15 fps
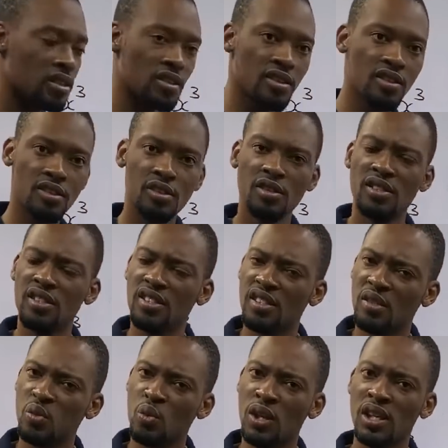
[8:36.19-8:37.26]
the result
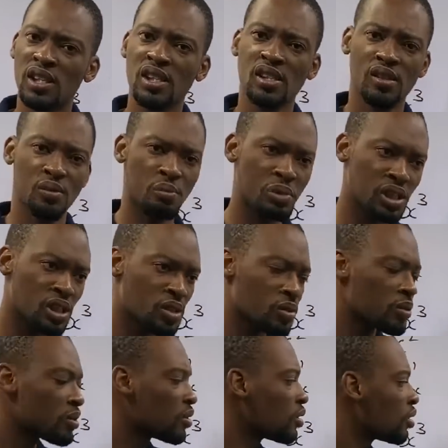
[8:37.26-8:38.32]
is one million.
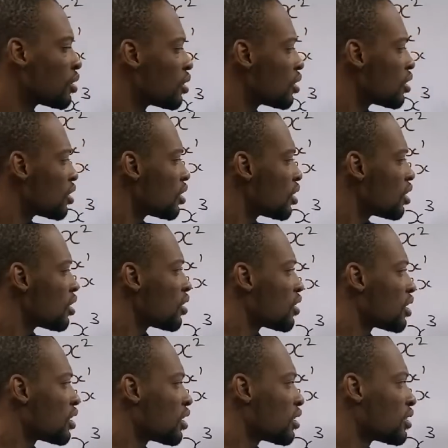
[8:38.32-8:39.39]

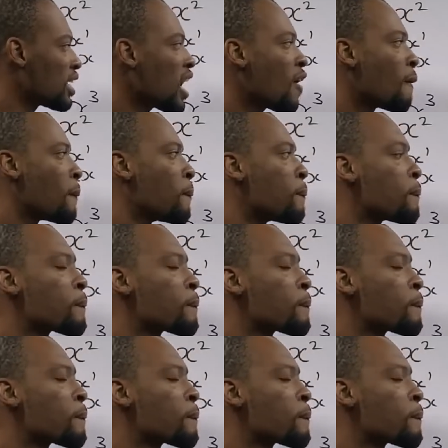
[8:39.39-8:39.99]
Now,